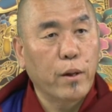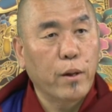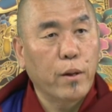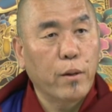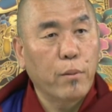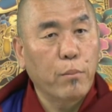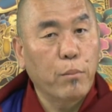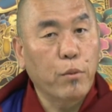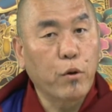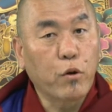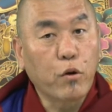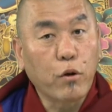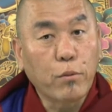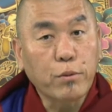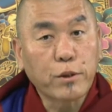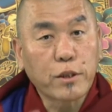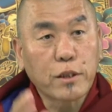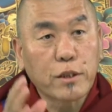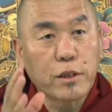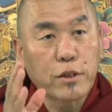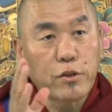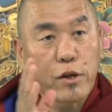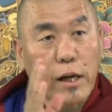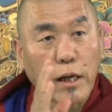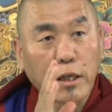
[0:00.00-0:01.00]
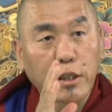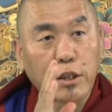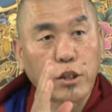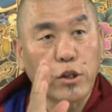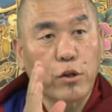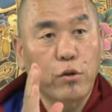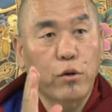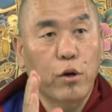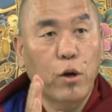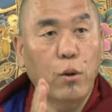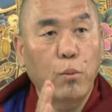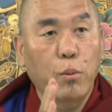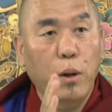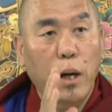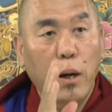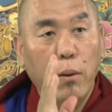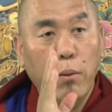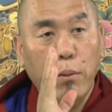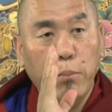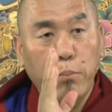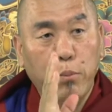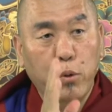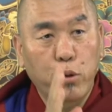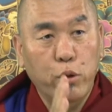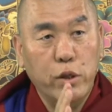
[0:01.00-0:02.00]
Because structure of our
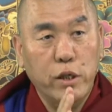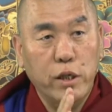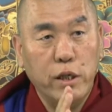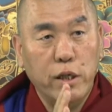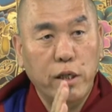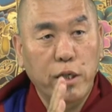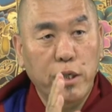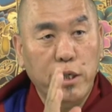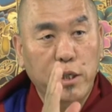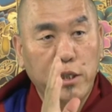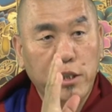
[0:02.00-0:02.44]
body,